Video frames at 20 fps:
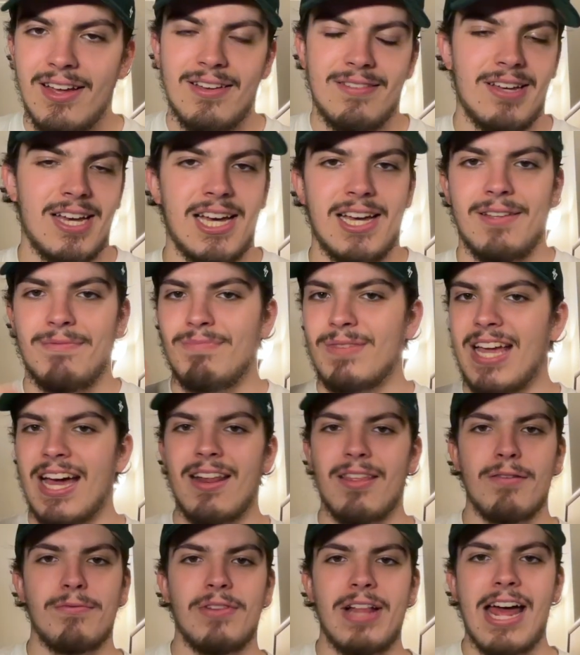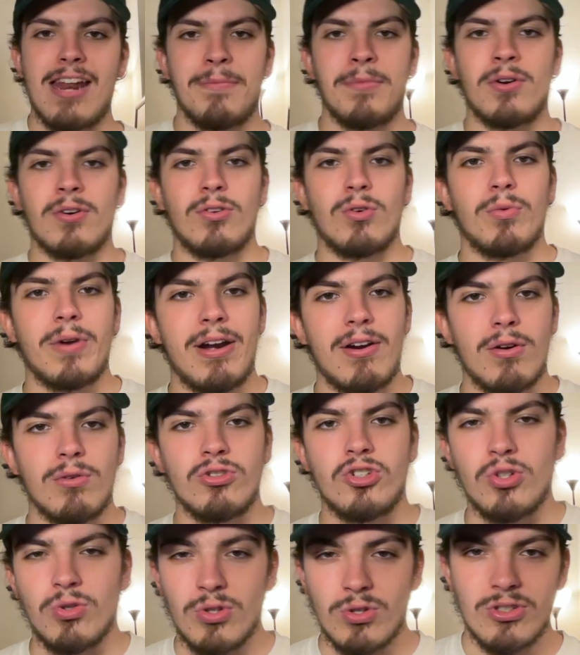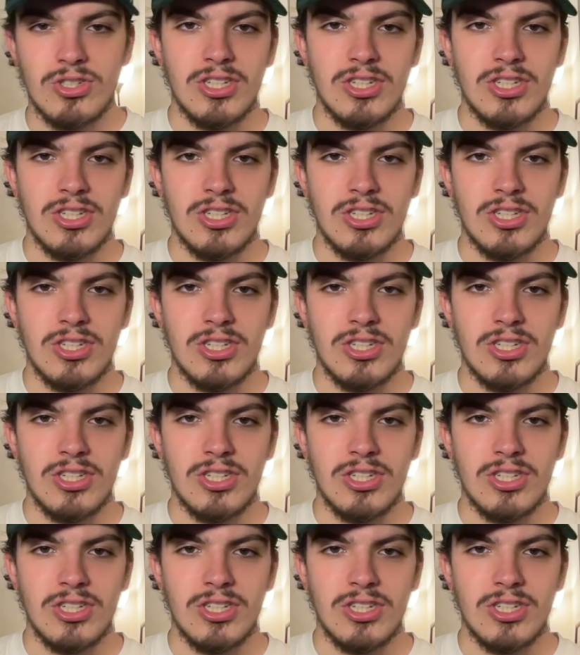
Kind of the Vladimir Guerrero Jr.